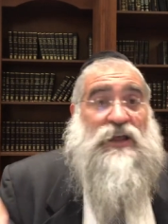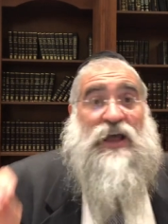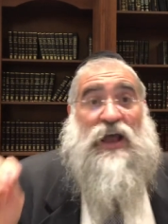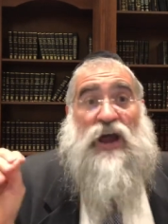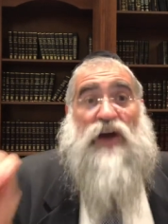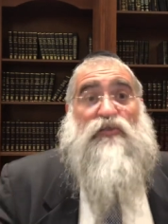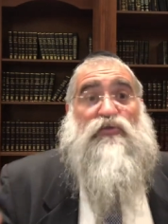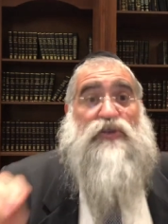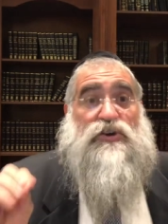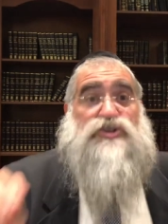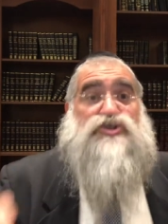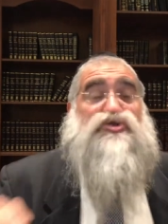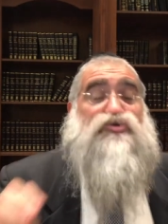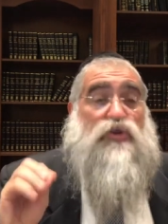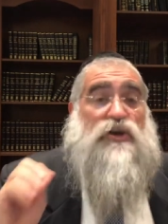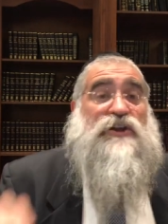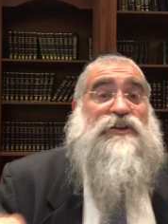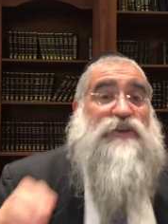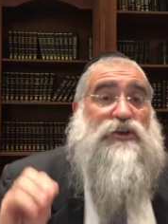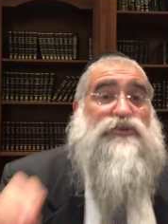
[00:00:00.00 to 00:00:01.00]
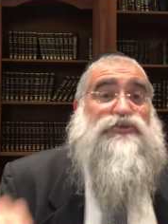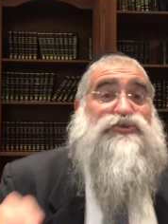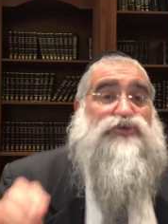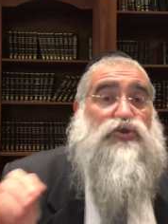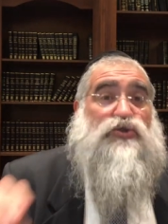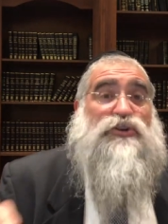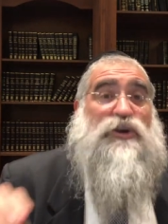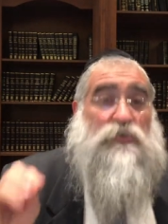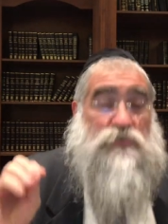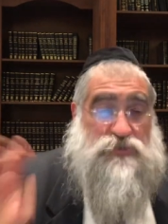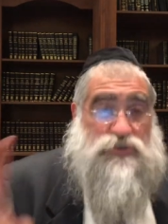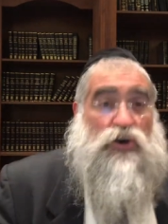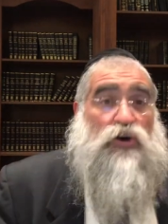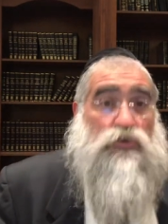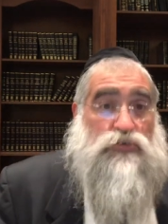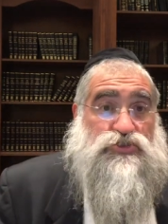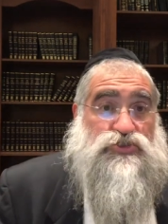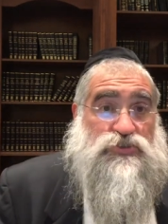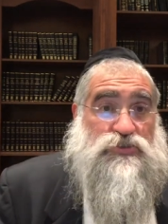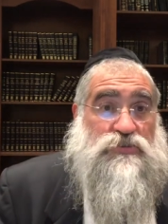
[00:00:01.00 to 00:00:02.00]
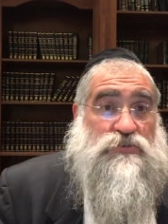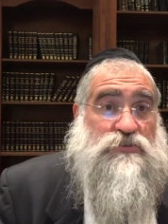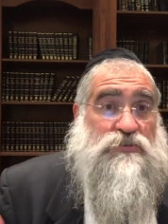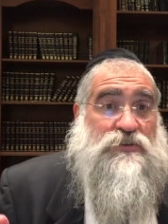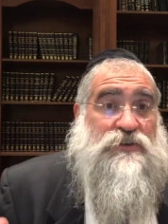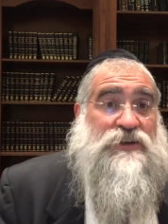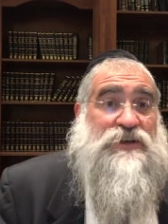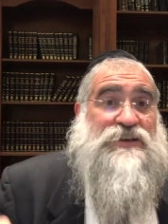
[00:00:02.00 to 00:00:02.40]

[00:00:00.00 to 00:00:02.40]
every drink that you saw that was kosher,